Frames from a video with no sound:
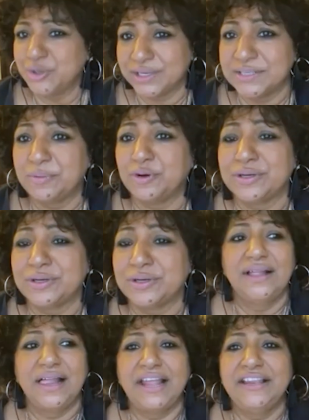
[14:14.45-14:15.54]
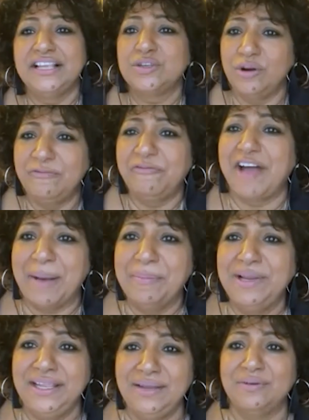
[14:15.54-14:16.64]
exporter. And his whole
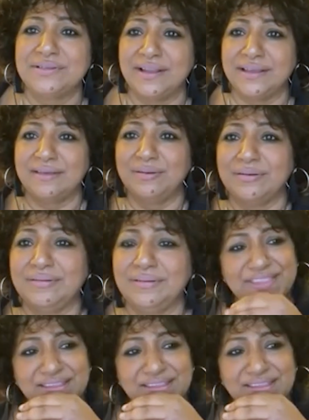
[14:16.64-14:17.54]
family was like, you know,